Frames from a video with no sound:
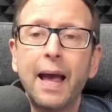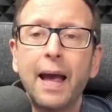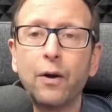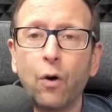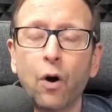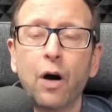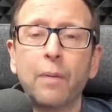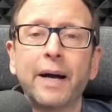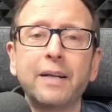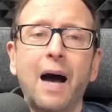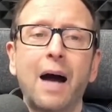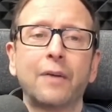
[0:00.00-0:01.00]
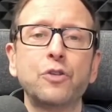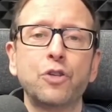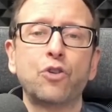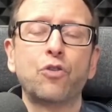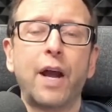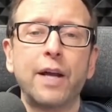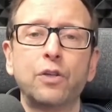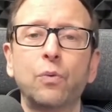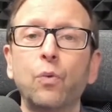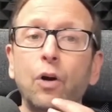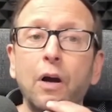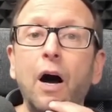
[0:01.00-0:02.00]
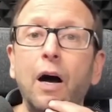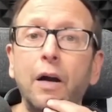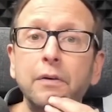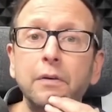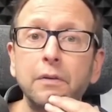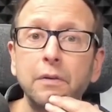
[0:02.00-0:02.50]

And all my doctors are trained to work on